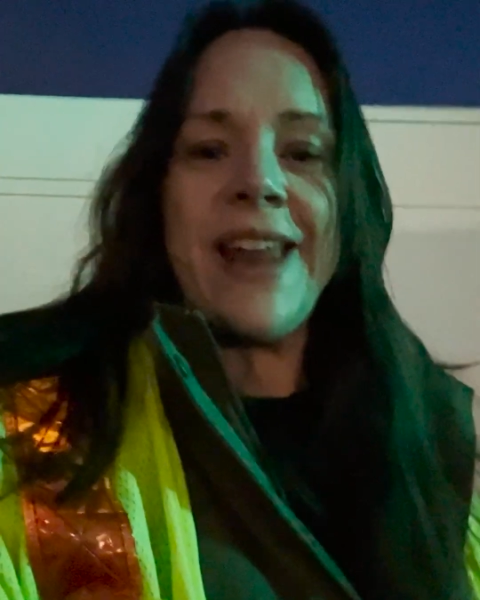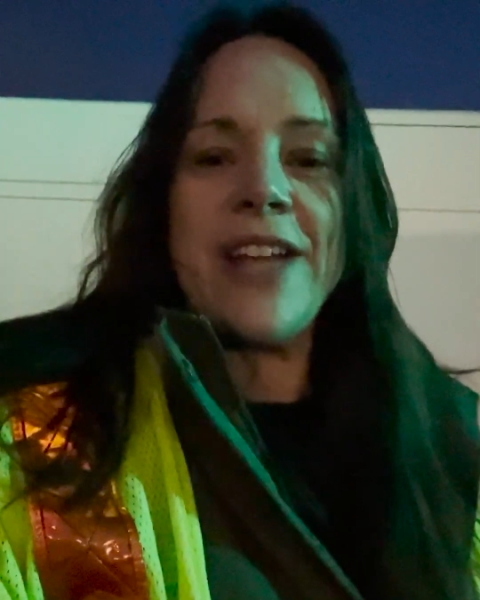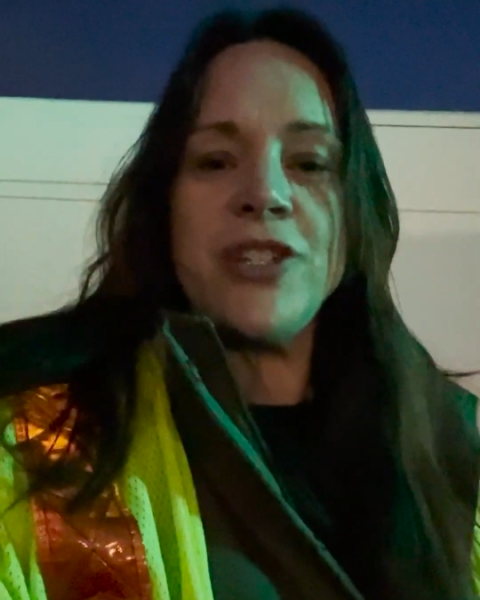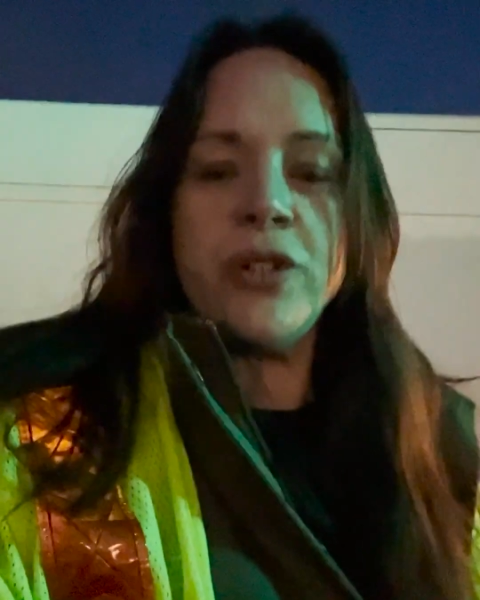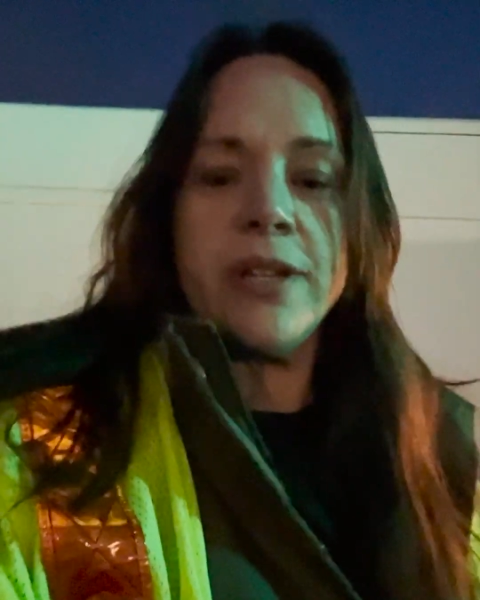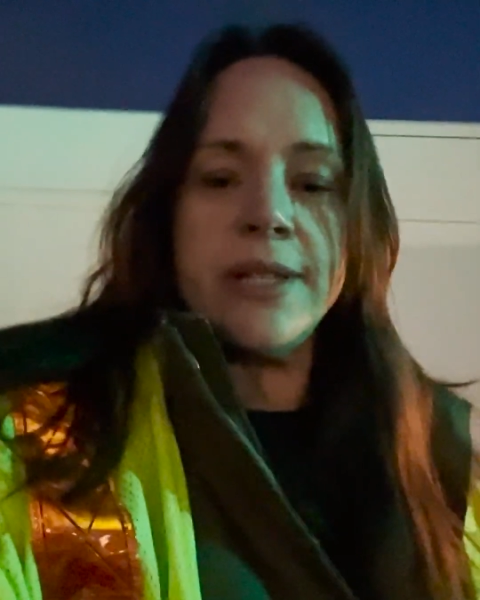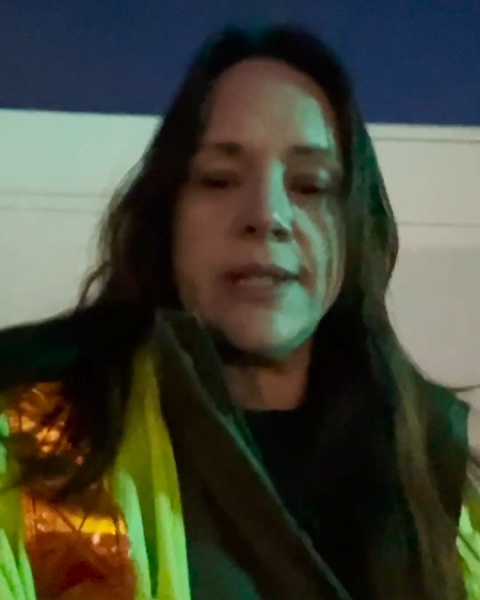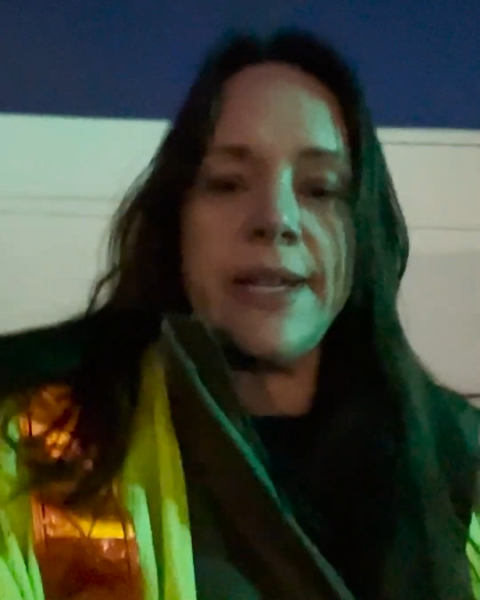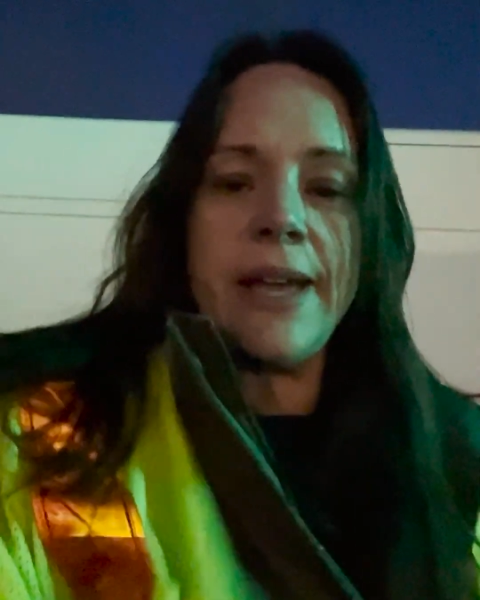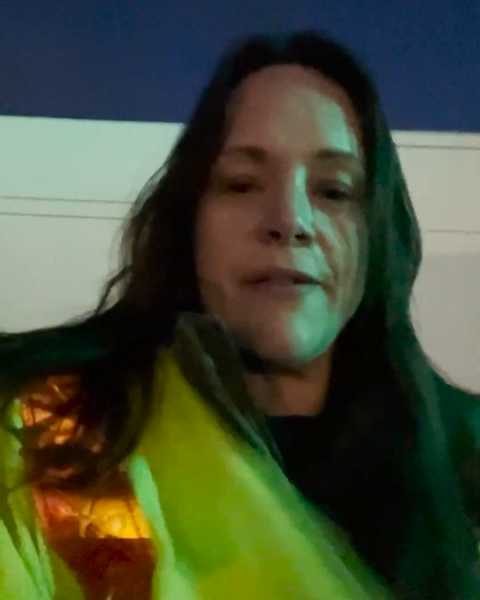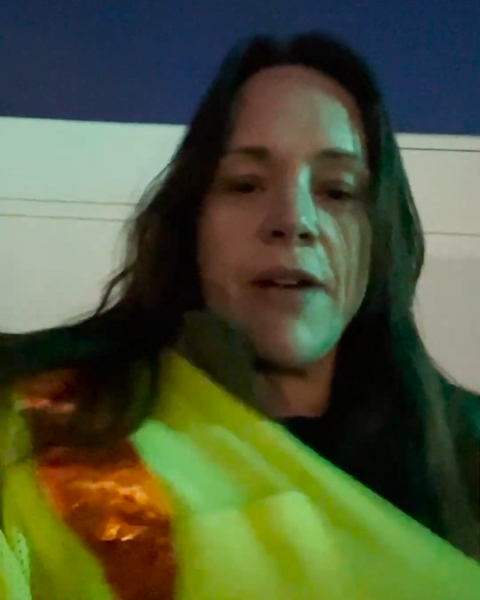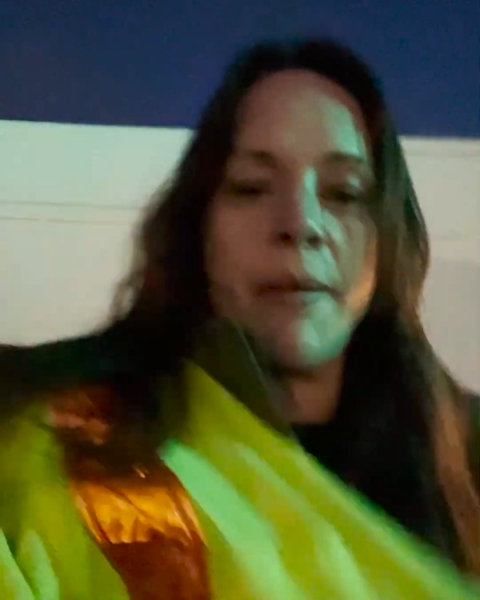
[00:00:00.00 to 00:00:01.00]
as you can see,
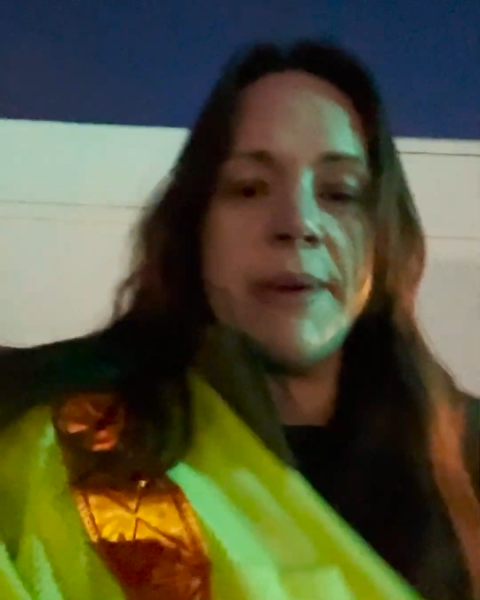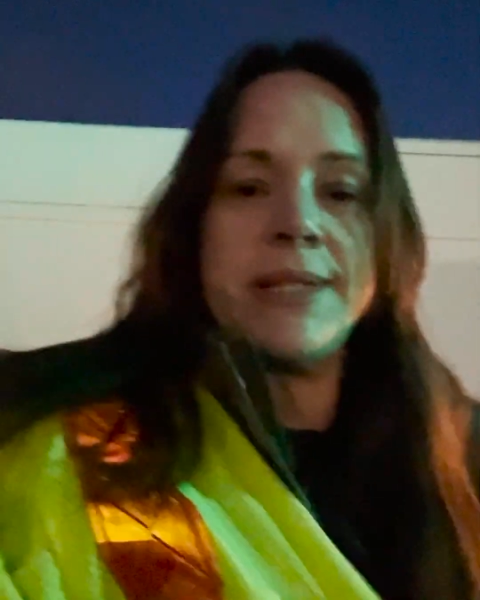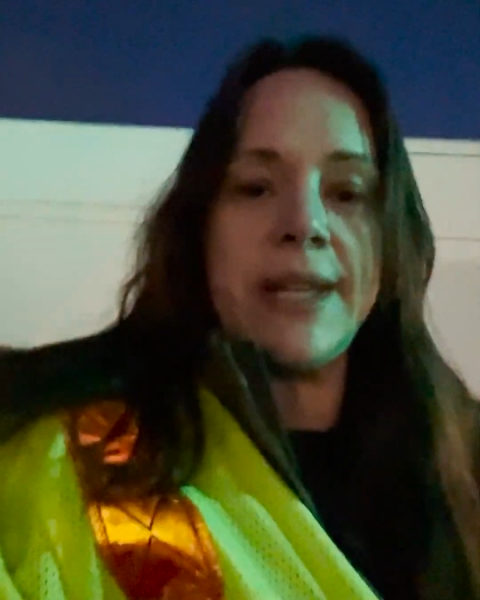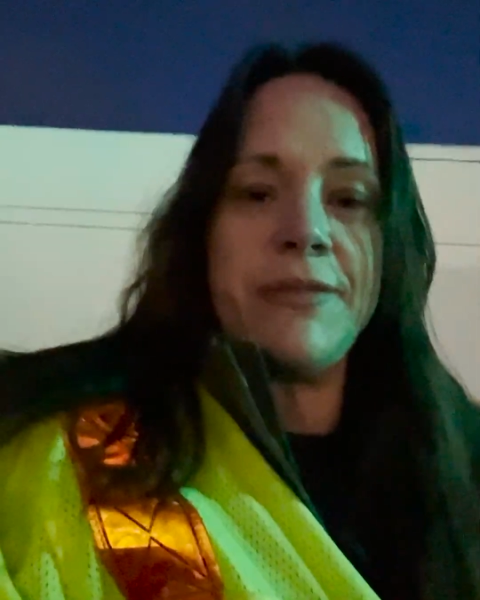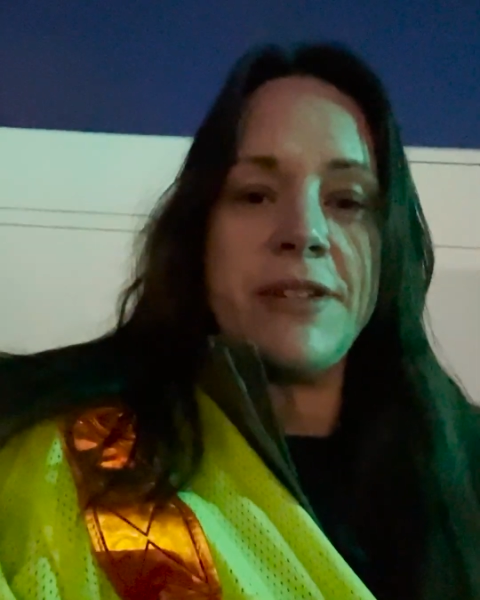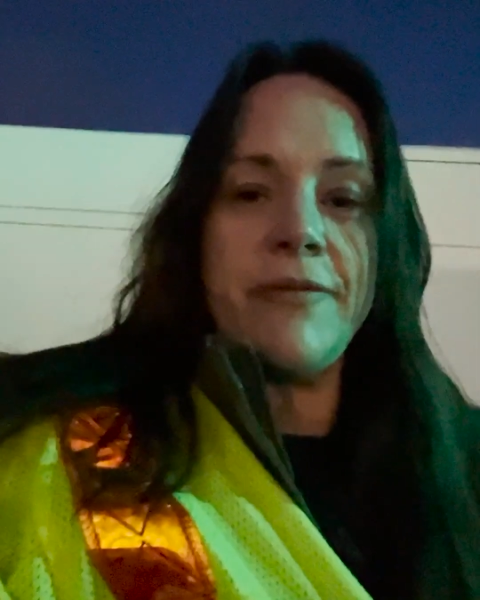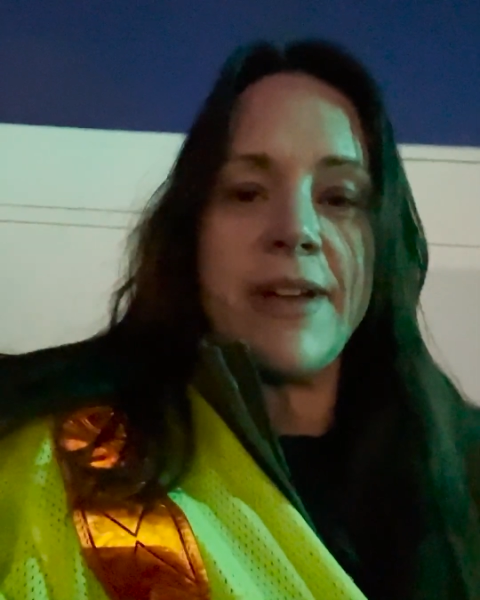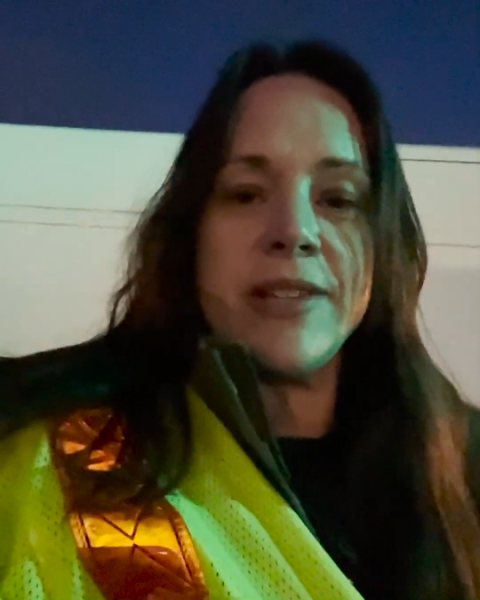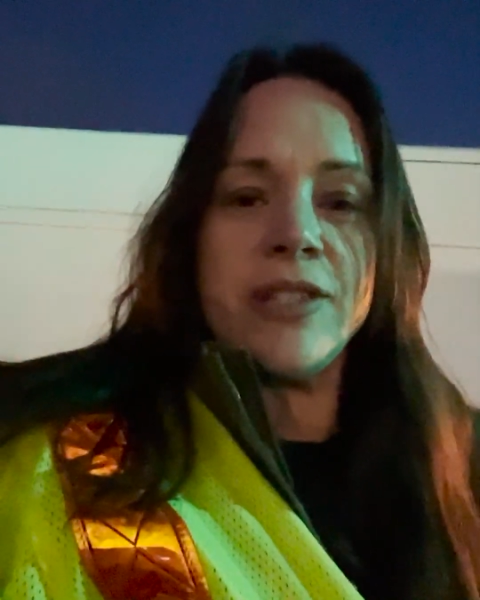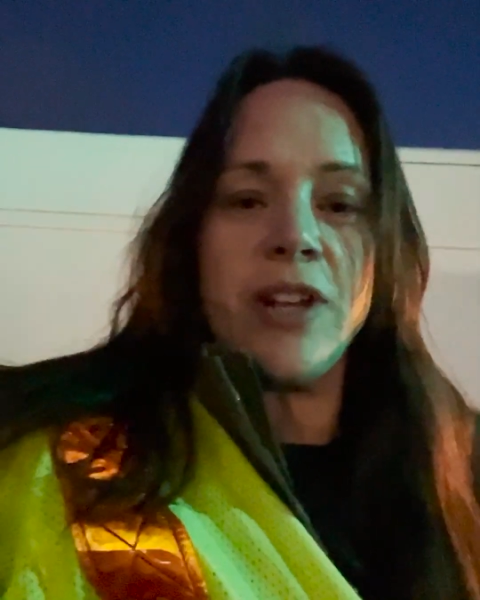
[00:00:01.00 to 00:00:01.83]
I've got my safety vest